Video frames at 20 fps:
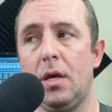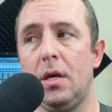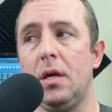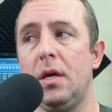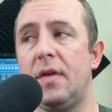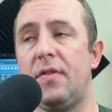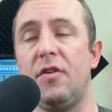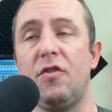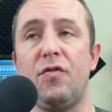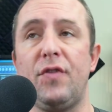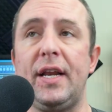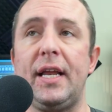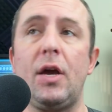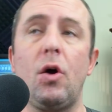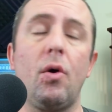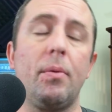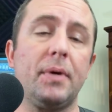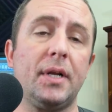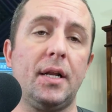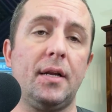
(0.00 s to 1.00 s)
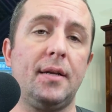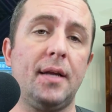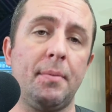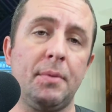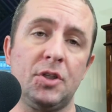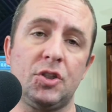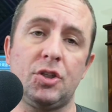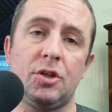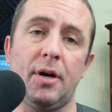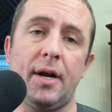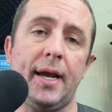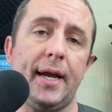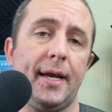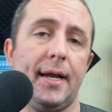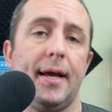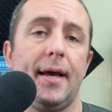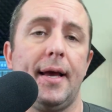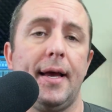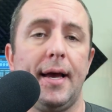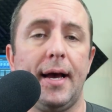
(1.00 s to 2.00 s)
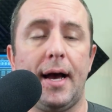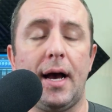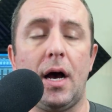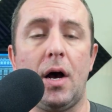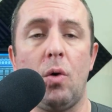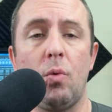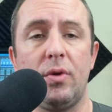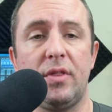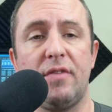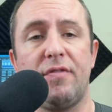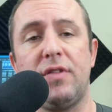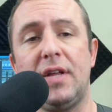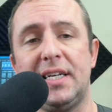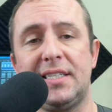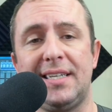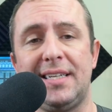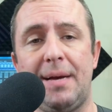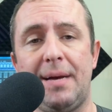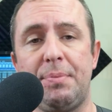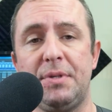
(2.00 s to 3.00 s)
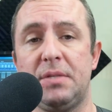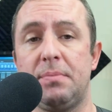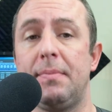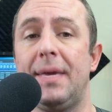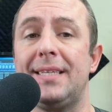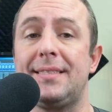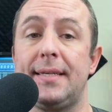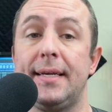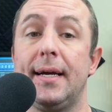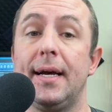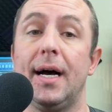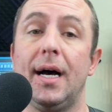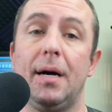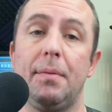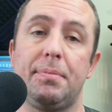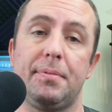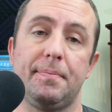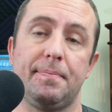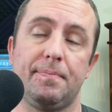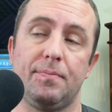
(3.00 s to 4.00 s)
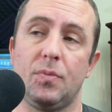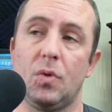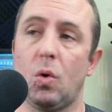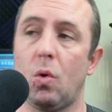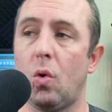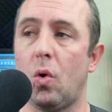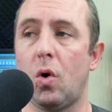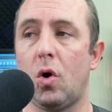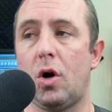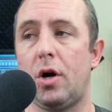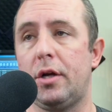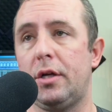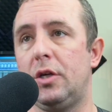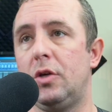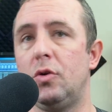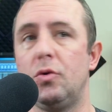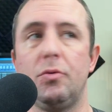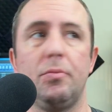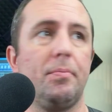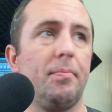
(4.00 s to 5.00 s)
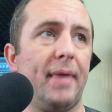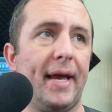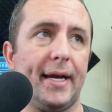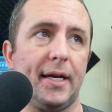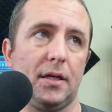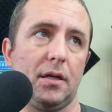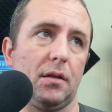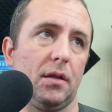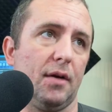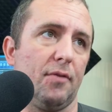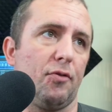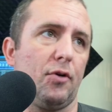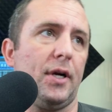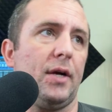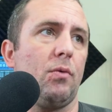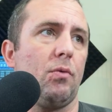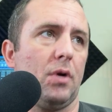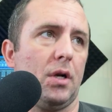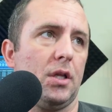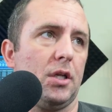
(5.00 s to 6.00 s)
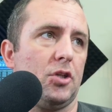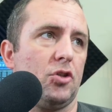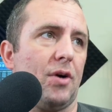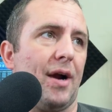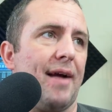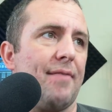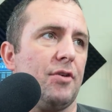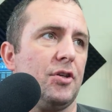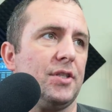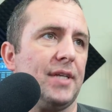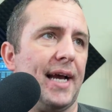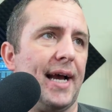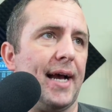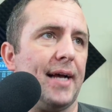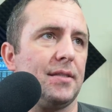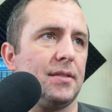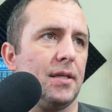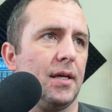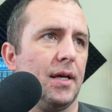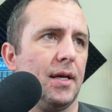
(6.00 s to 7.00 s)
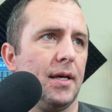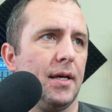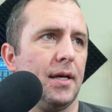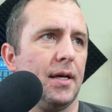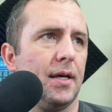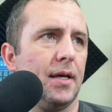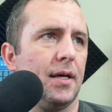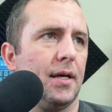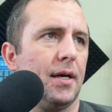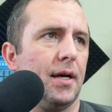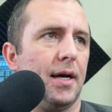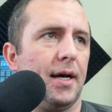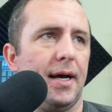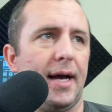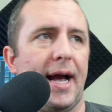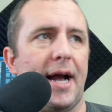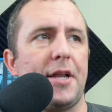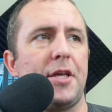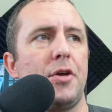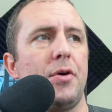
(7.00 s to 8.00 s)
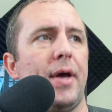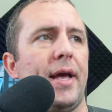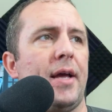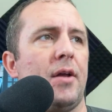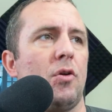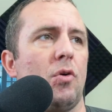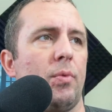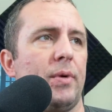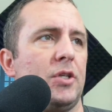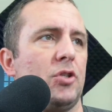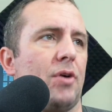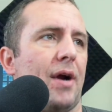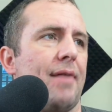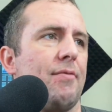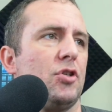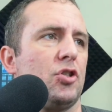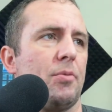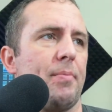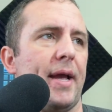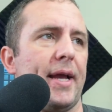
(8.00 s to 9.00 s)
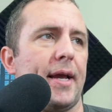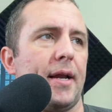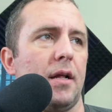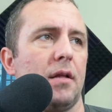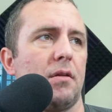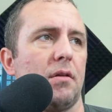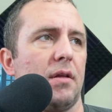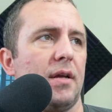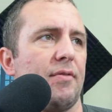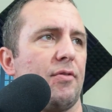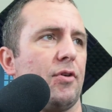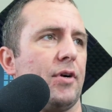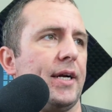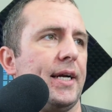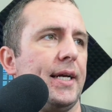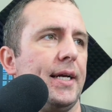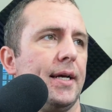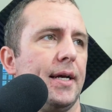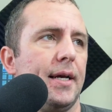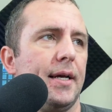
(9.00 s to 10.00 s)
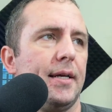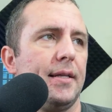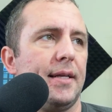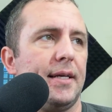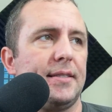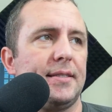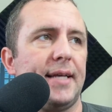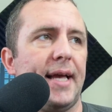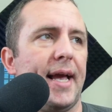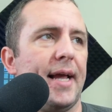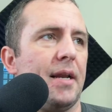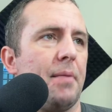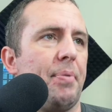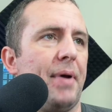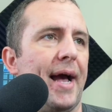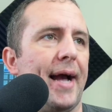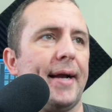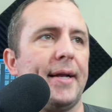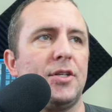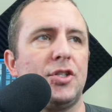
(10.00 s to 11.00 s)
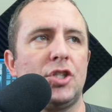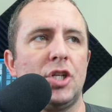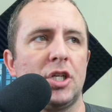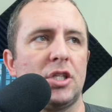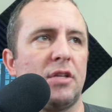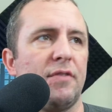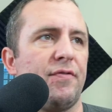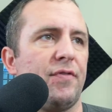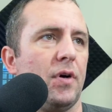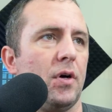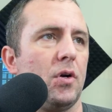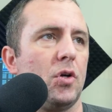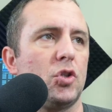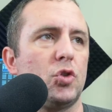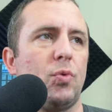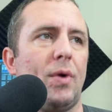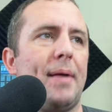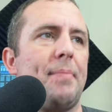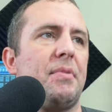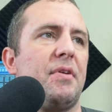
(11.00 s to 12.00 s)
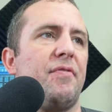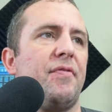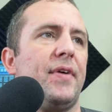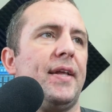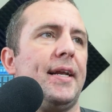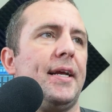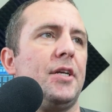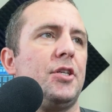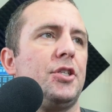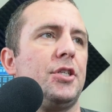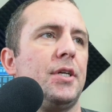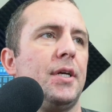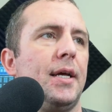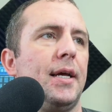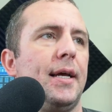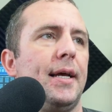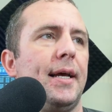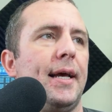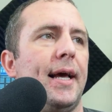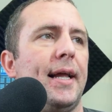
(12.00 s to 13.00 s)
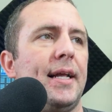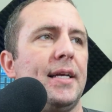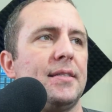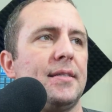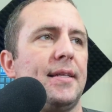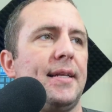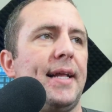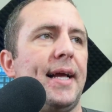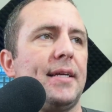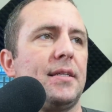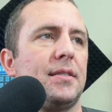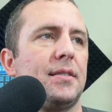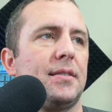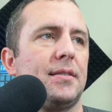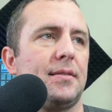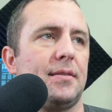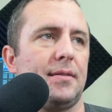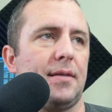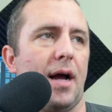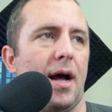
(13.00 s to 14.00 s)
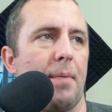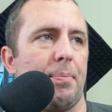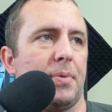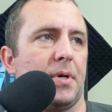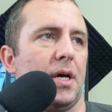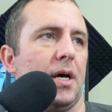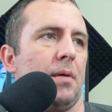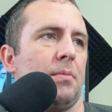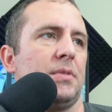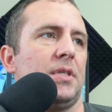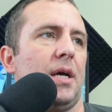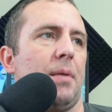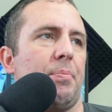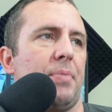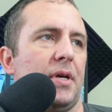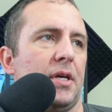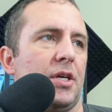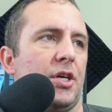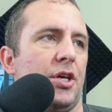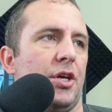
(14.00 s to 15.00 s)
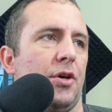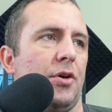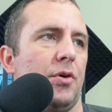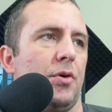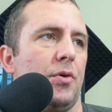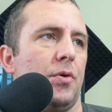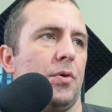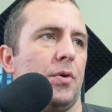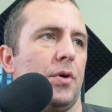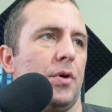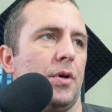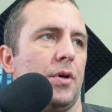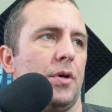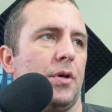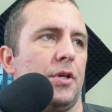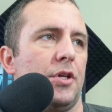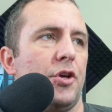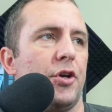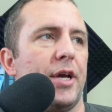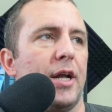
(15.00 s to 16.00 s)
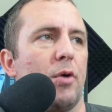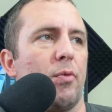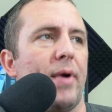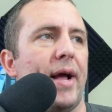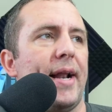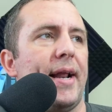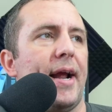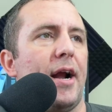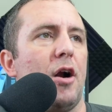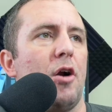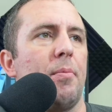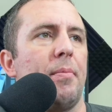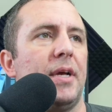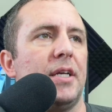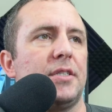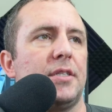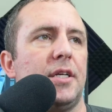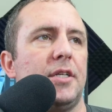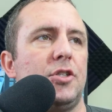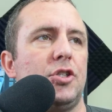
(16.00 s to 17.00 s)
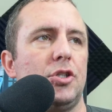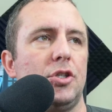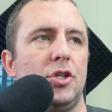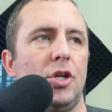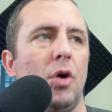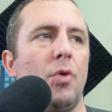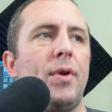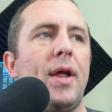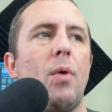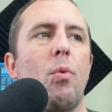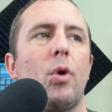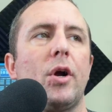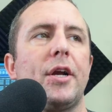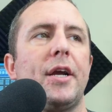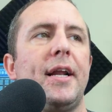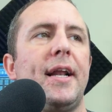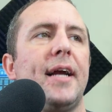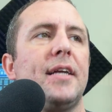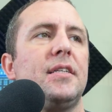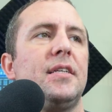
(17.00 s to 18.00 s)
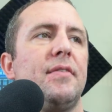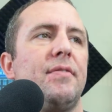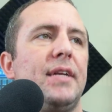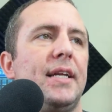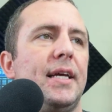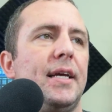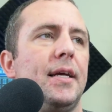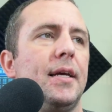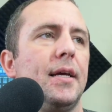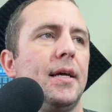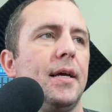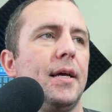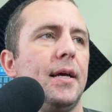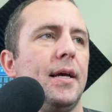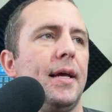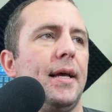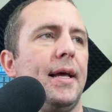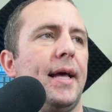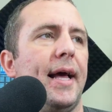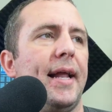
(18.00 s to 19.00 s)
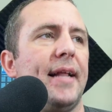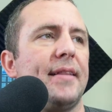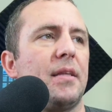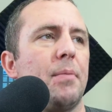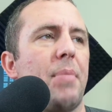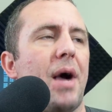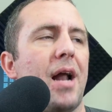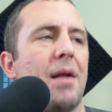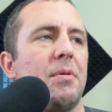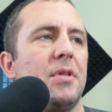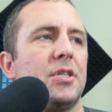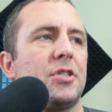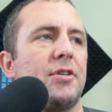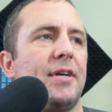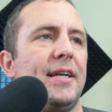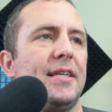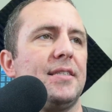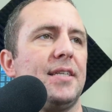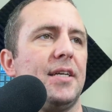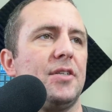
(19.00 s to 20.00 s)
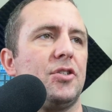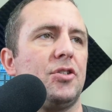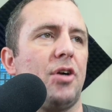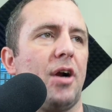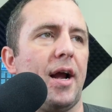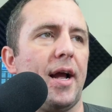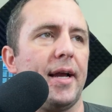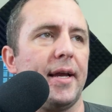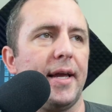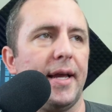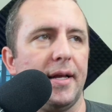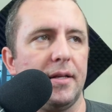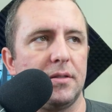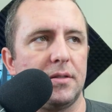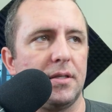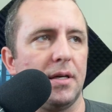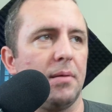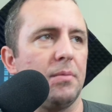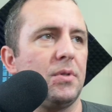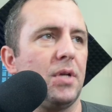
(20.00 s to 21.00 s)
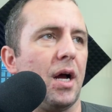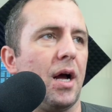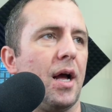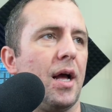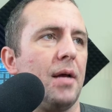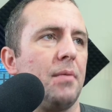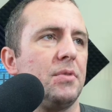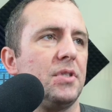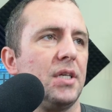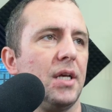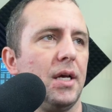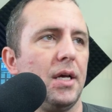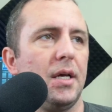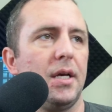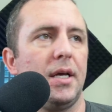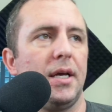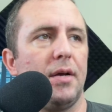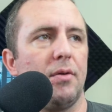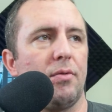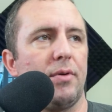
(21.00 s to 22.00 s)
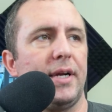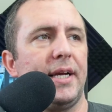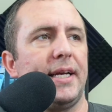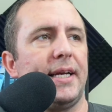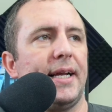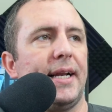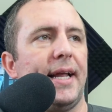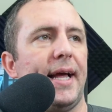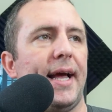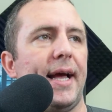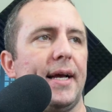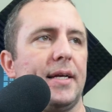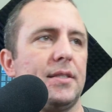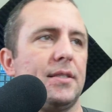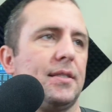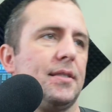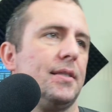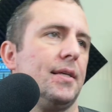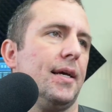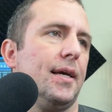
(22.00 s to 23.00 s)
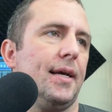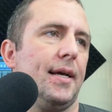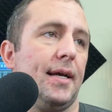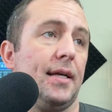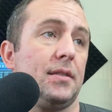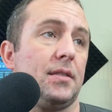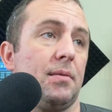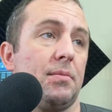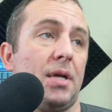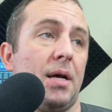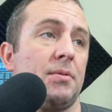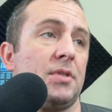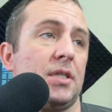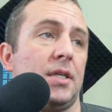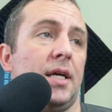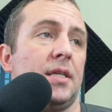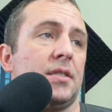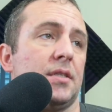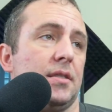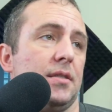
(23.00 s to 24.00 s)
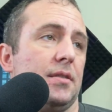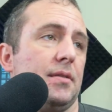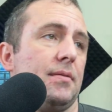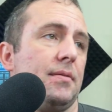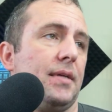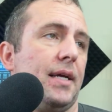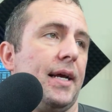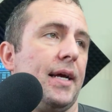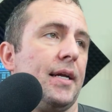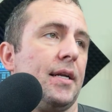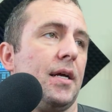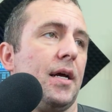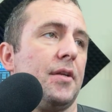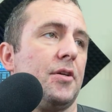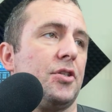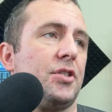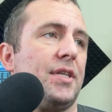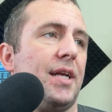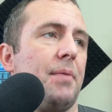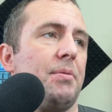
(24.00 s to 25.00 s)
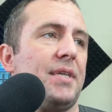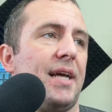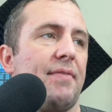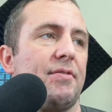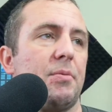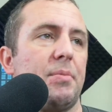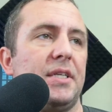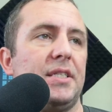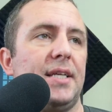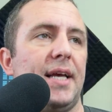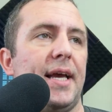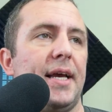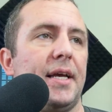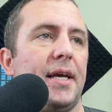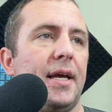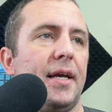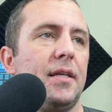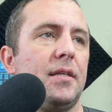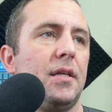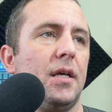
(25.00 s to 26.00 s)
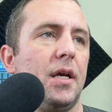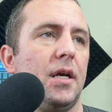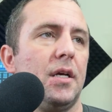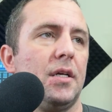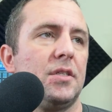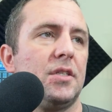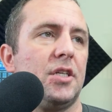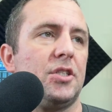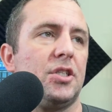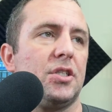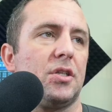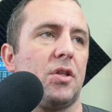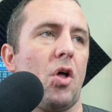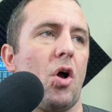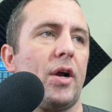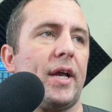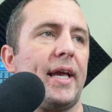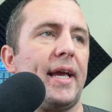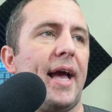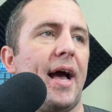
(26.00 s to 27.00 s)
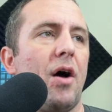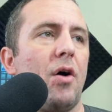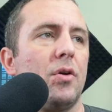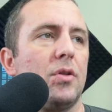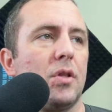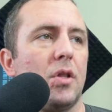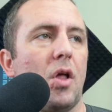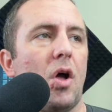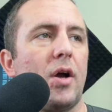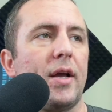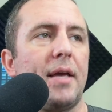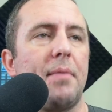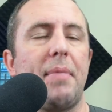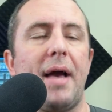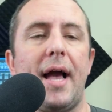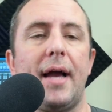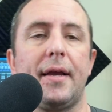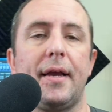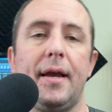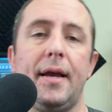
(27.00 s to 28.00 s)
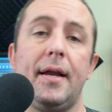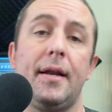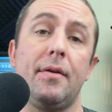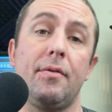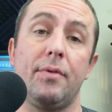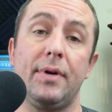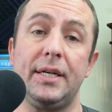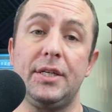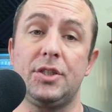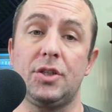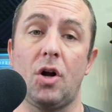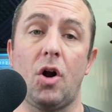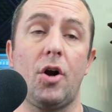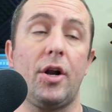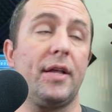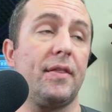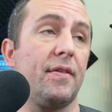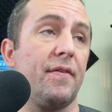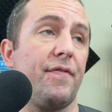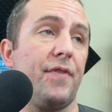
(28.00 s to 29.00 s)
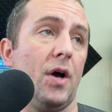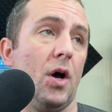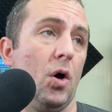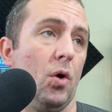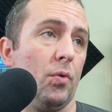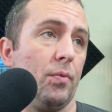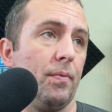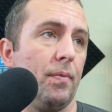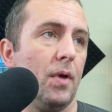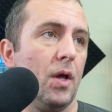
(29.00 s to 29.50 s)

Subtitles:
In this video, I'm going to demonstrate how when the Flex app is messing up or you make a delivery, one of the drivers asks, how do you handle when drivers are making a delivery? They scan the package, took the photo, swipe to finish, and as the next stop comes up in queue, you get a red error message, no network connectivity. And at the bottom of the screen, it says try again. Sometimes it reconnects and sometimes it doesn't. And other steps have to be taken, such as logging out and logging back in and restarting the phone.